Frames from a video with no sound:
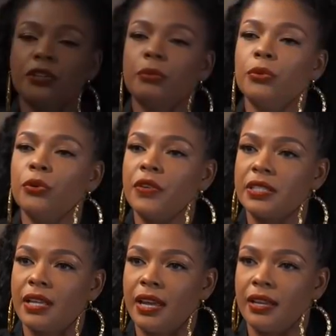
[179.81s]
In your
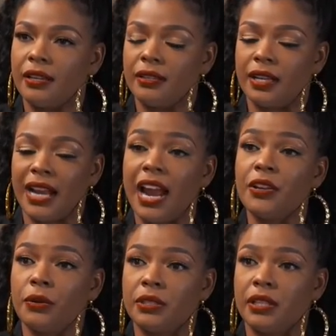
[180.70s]
movies that
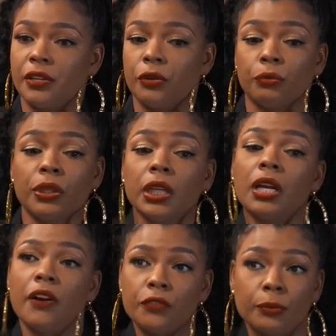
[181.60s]
I noticed that you're
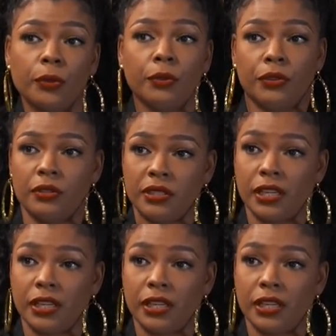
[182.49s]
really comfortable with